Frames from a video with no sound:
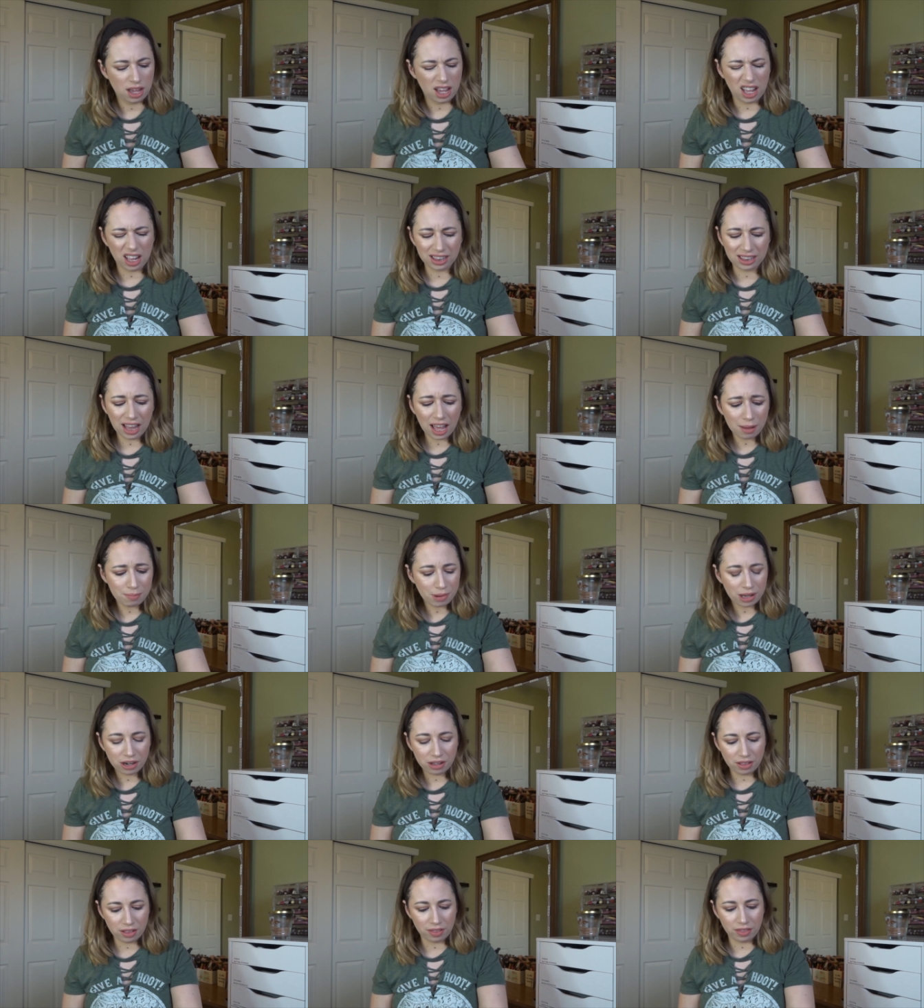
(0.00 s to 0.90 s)
a lot
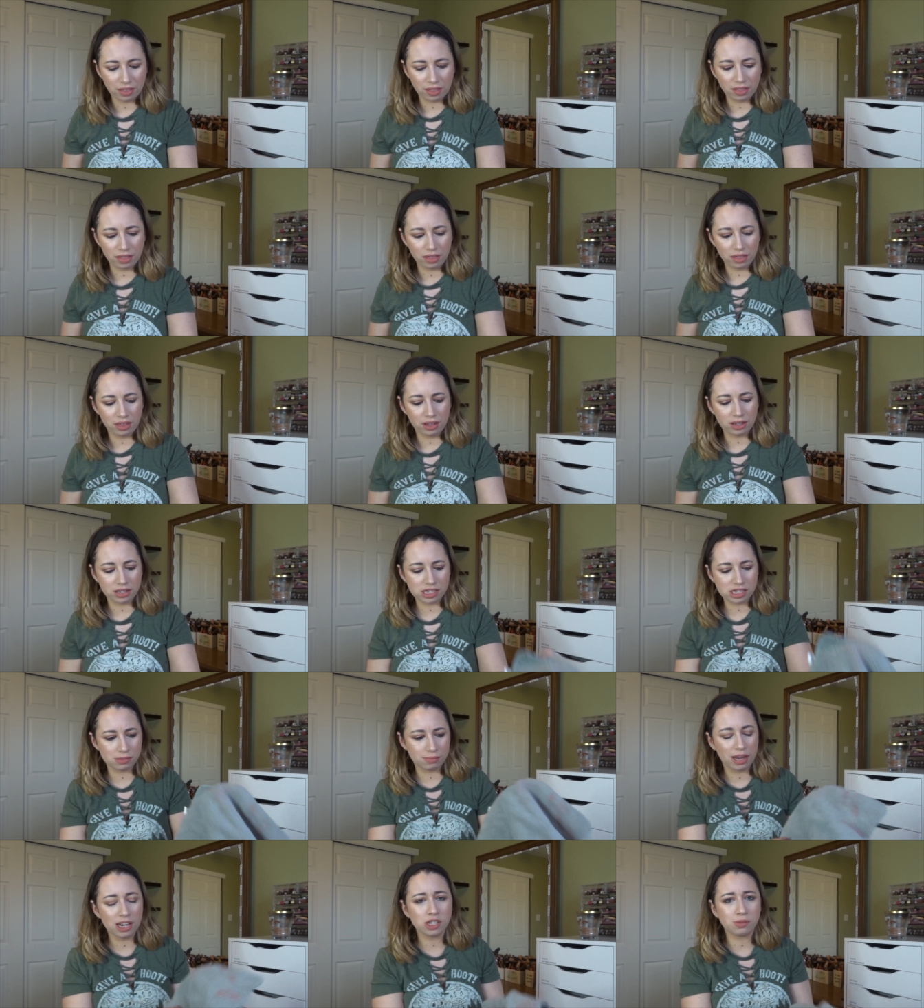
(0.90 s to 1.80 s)
better than the
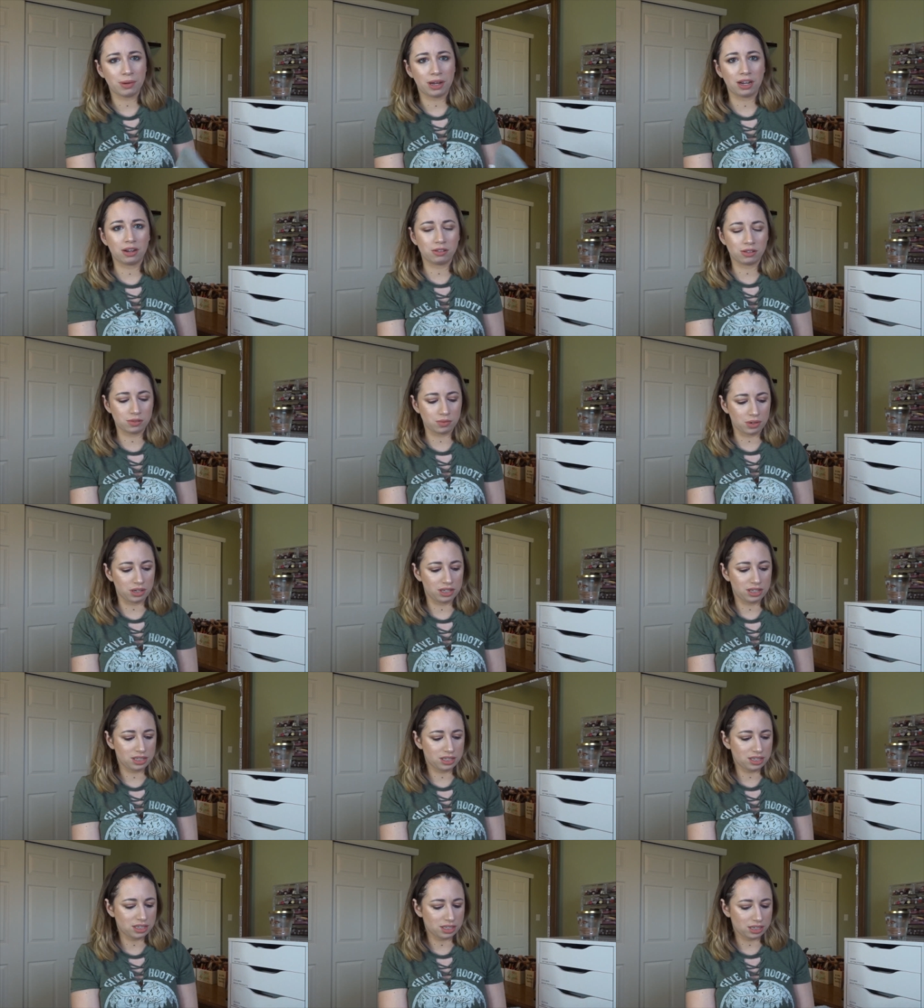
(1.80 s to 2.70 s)
Smashbox
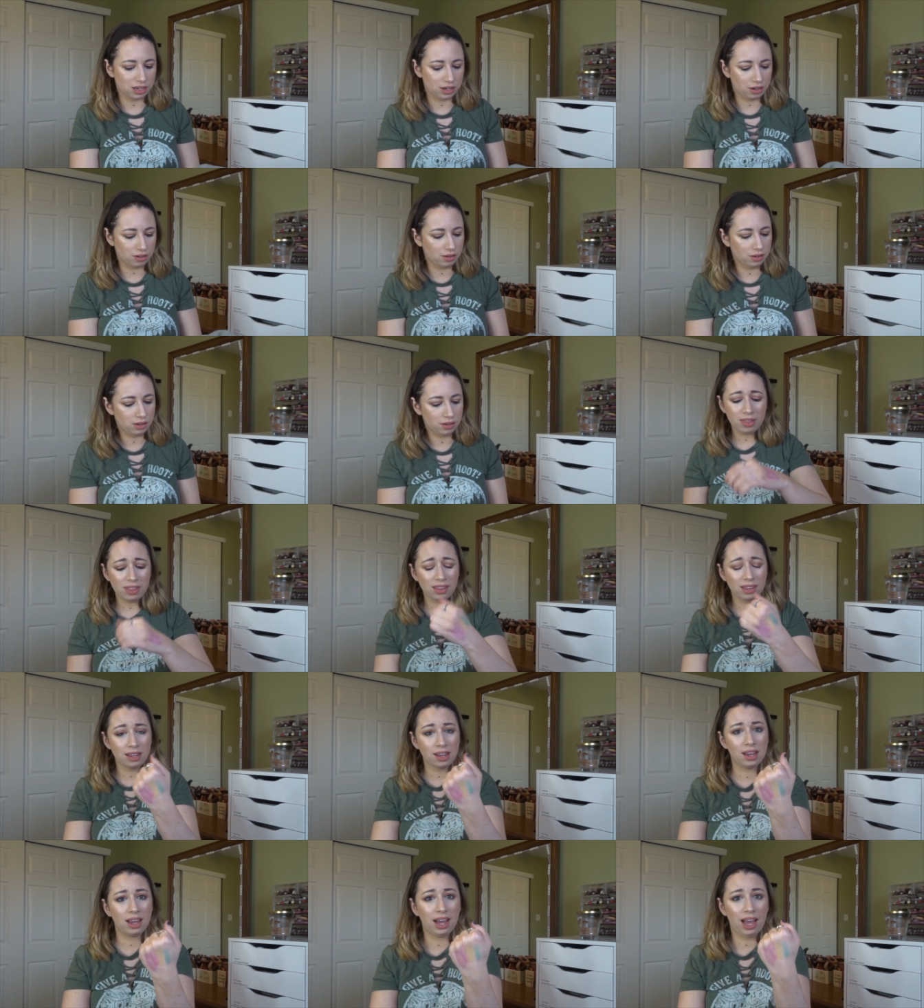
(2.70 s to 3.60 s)
ones. So
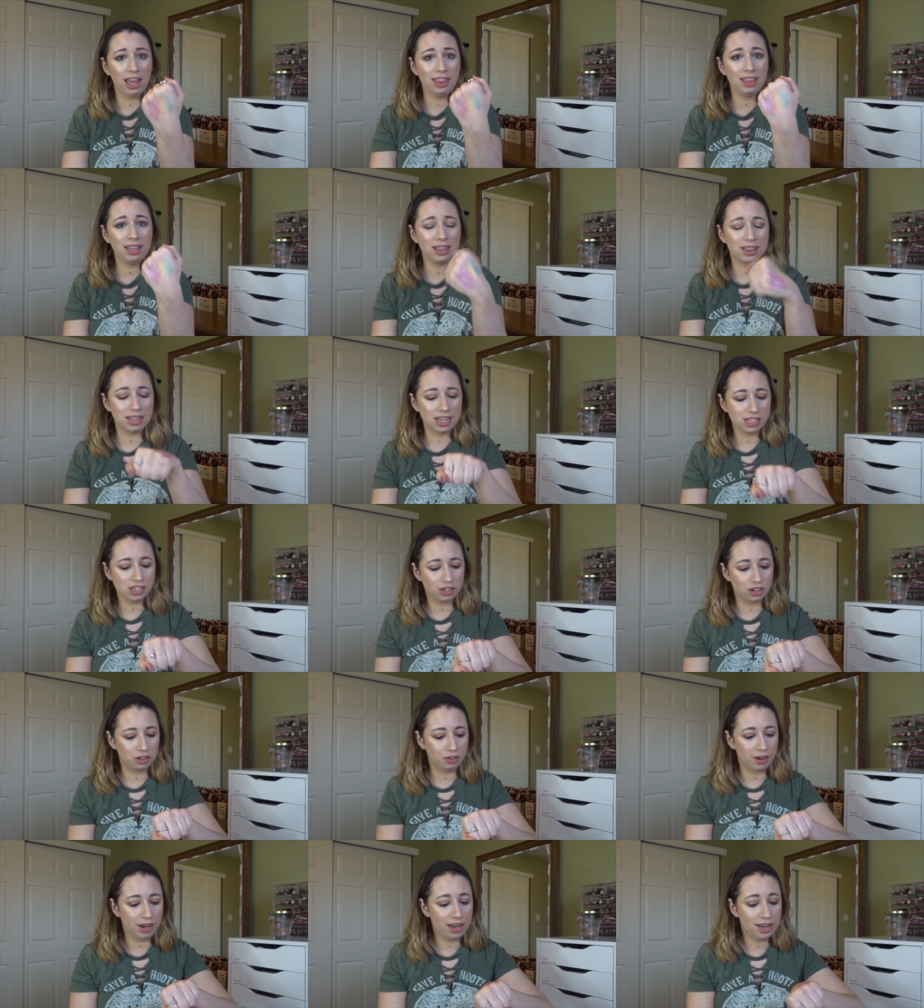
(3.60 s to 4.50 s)
I think these
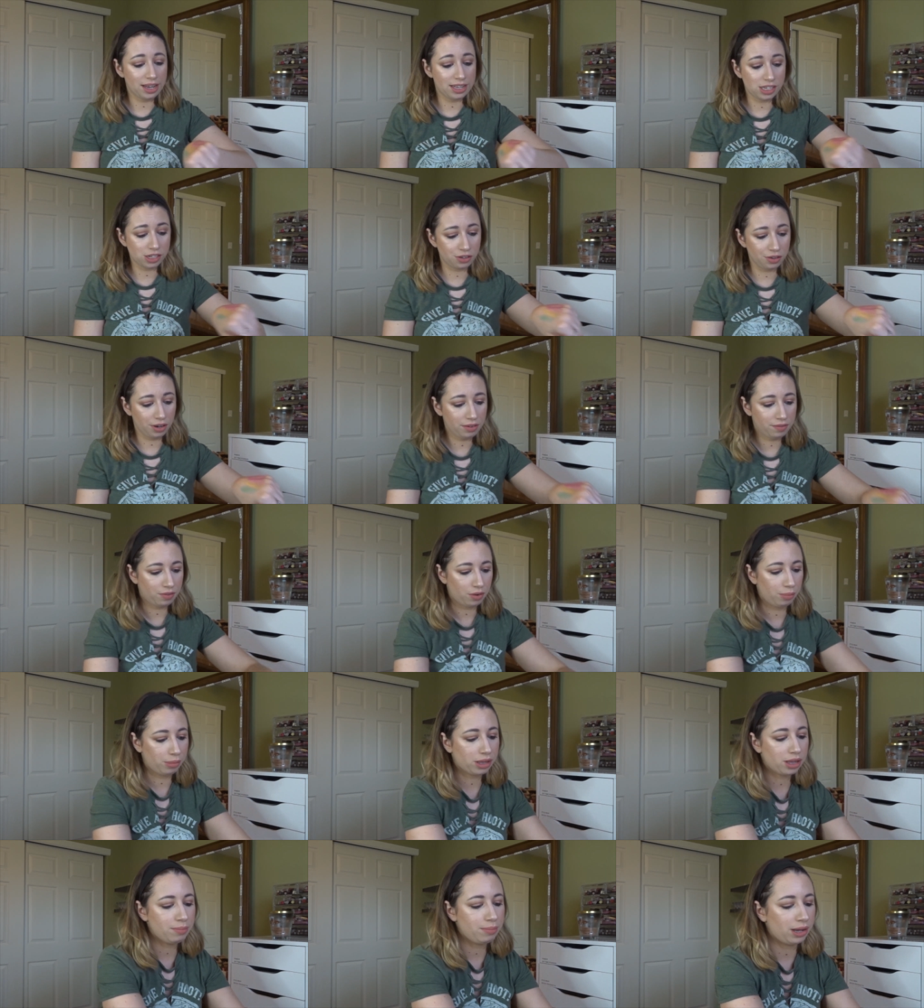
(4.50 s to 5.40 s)
are great. It's a great
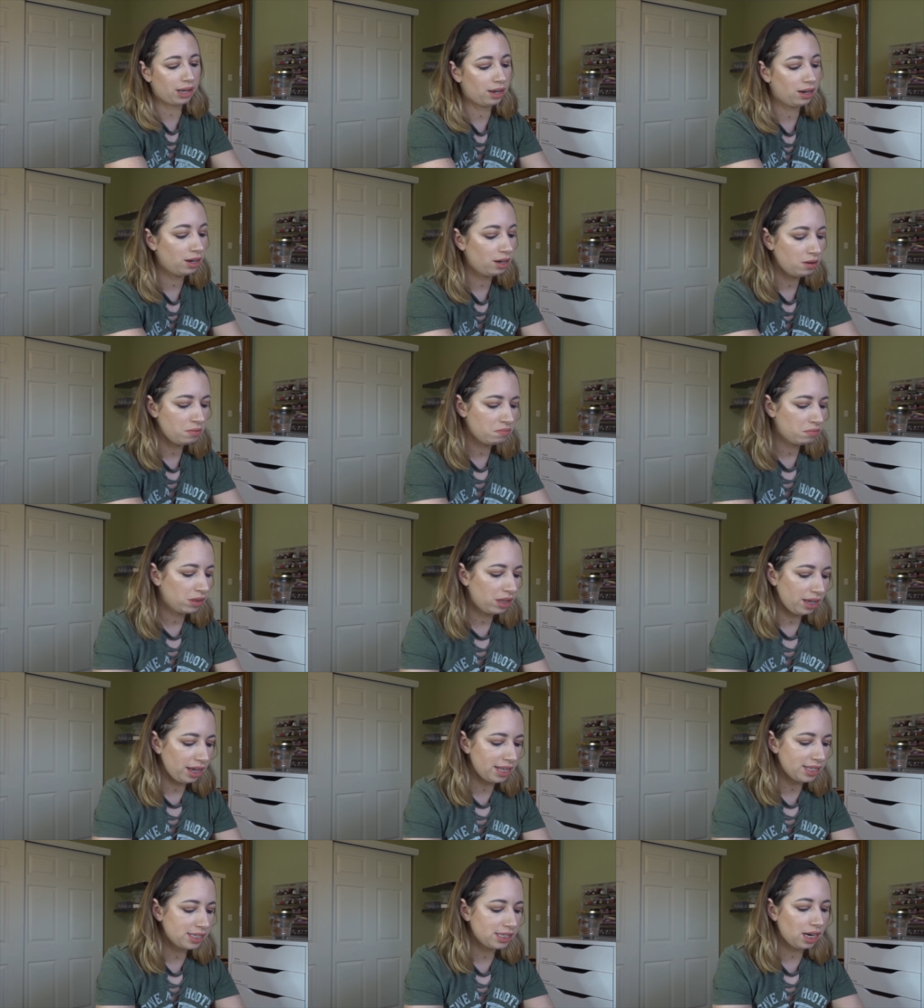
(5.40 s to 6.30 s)
formula, but
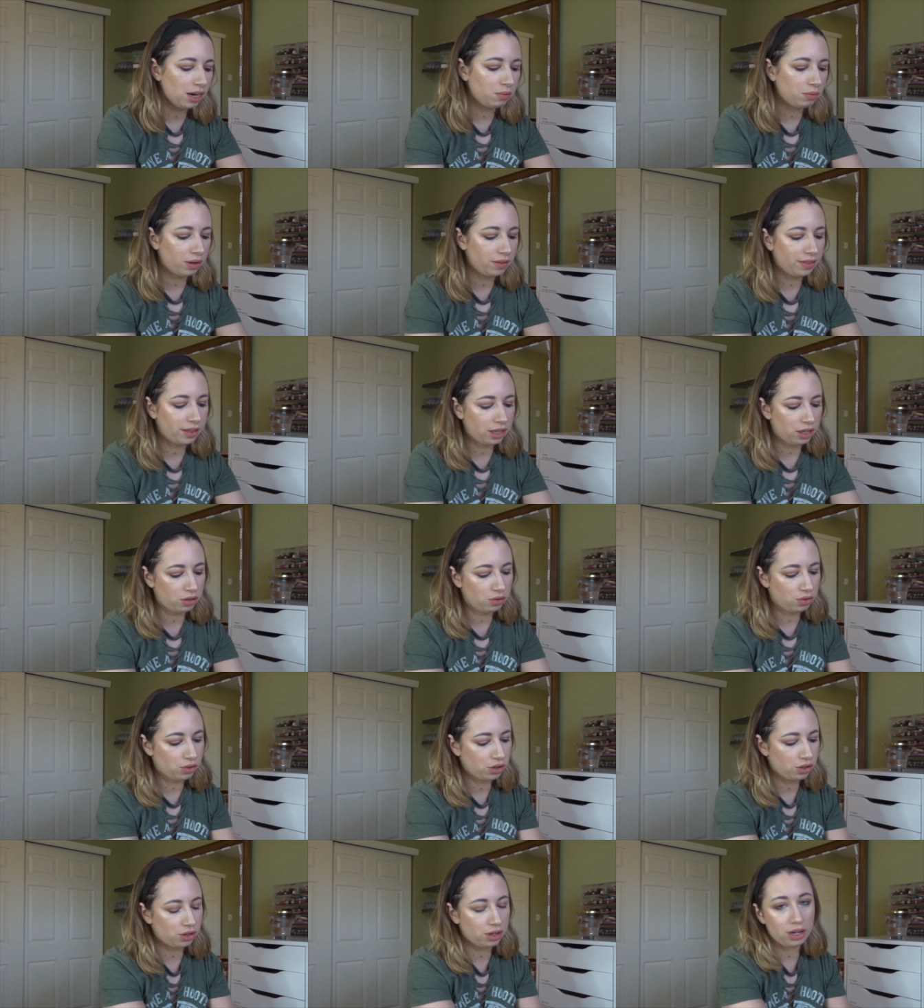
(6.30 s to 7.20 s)
it's not one that you
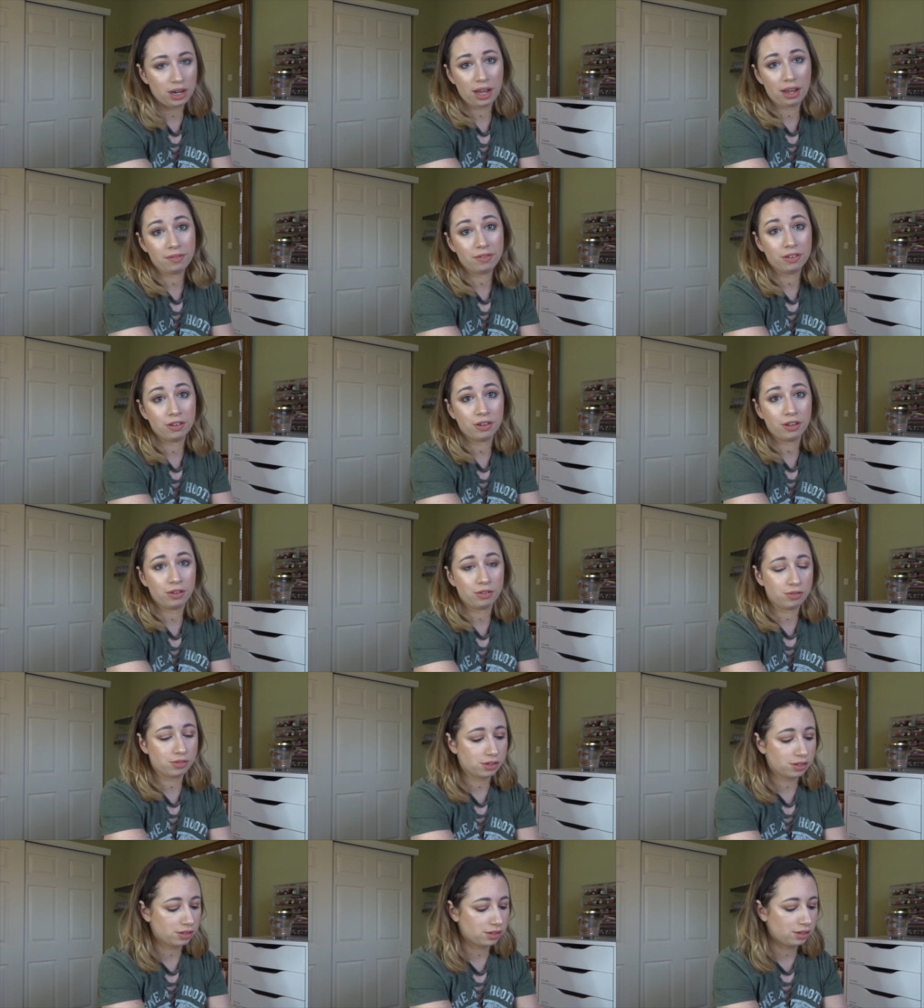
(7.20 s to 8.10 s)
could ever
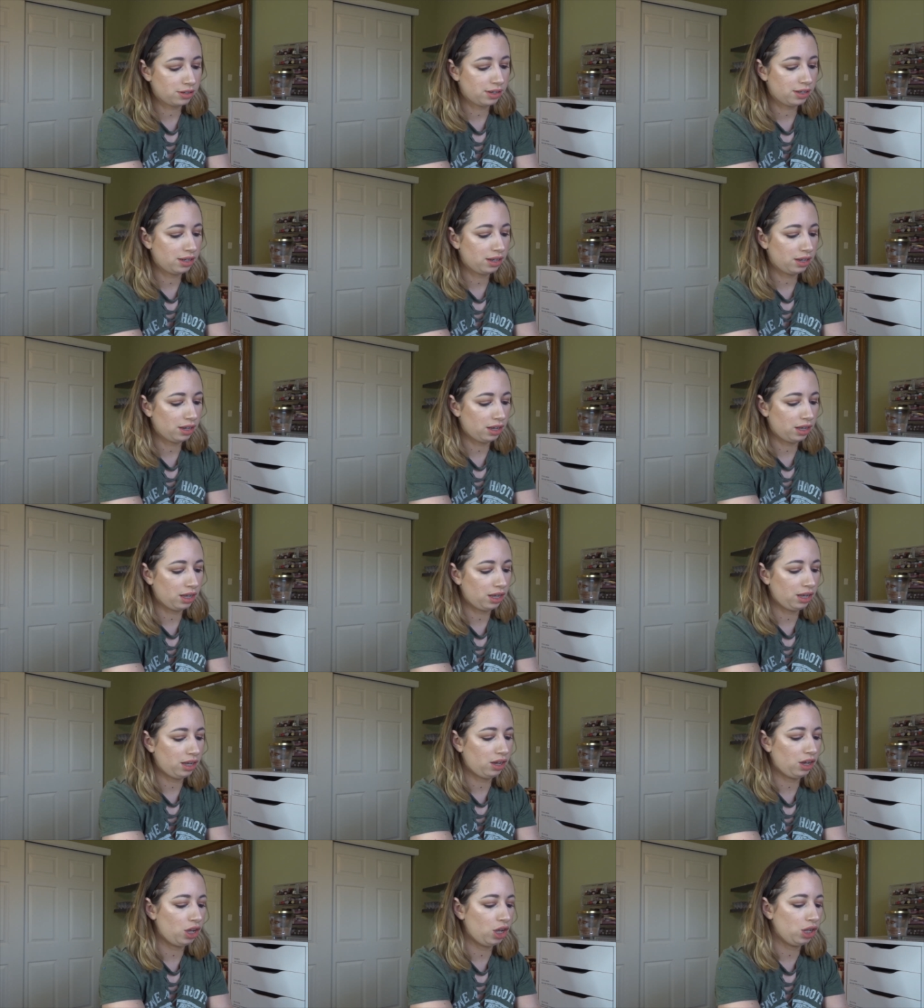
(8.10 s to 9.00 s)
use
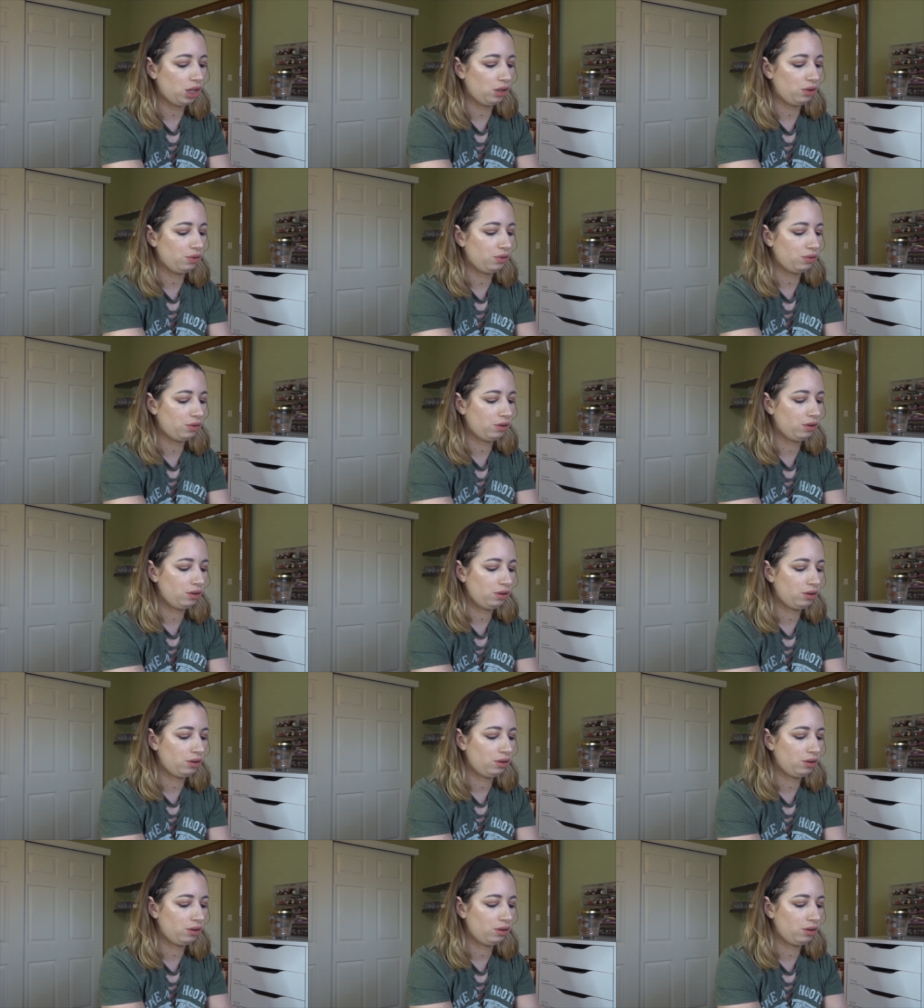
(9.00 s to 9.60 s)
alone.